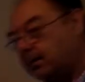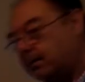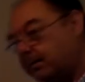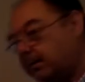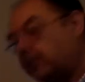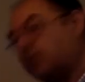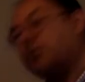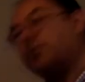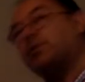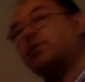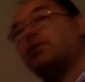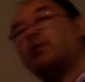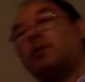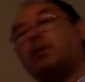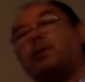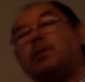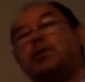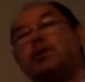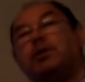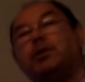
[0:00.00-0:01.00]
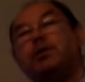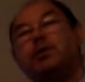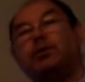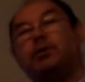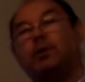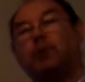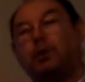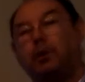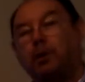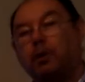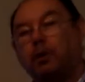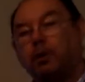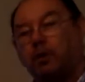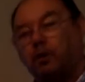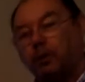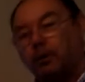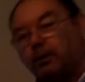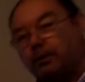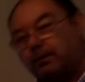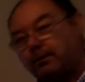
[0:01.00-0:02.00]
Because the grammage is so low,
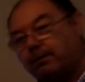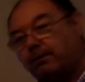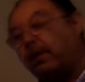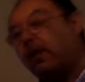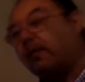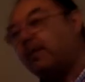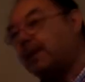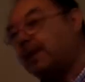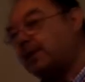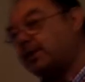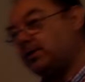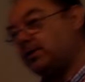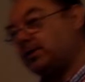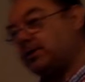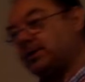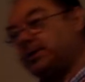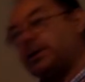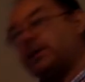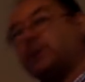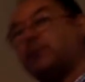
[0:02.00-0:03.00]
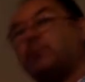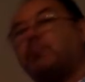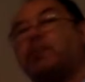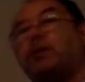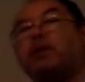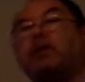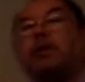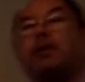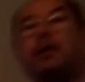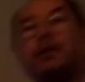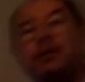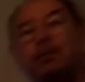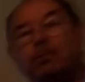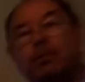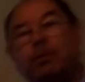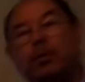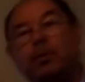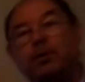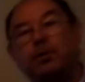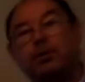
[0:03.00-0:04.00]
formation is especially
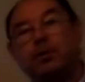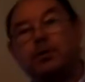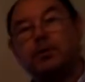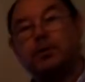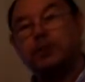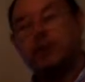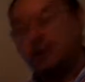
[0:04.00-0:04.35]
important,